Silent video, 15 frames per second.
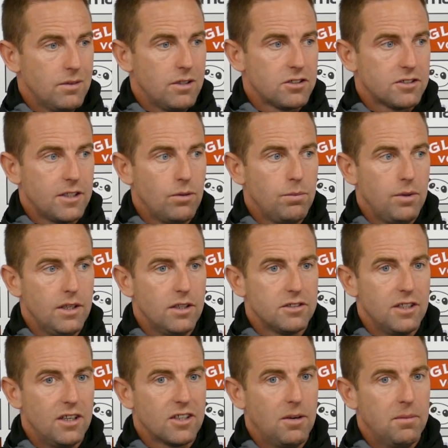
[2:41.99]
There's still players
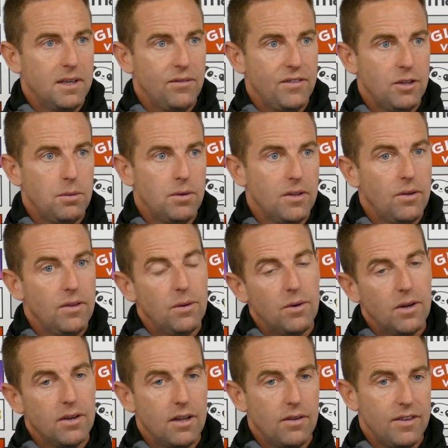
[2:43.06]
that are coming available now that
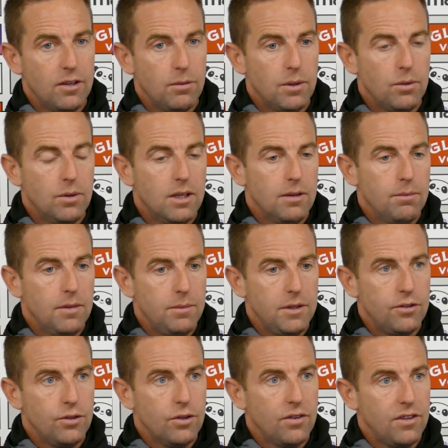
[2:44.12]
weren't available maybe
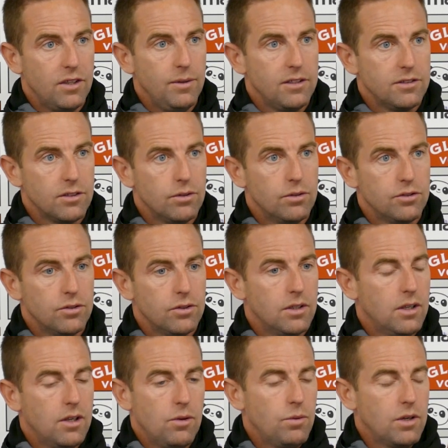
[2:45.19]
2 or 3 weeks ago, so
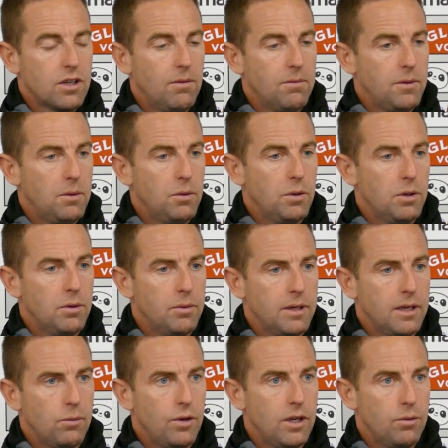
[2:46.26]
we're comfortable
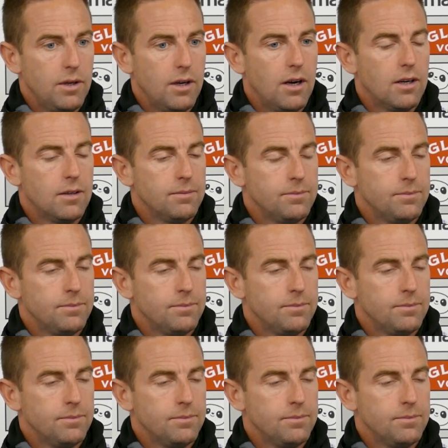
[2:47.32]
where we are.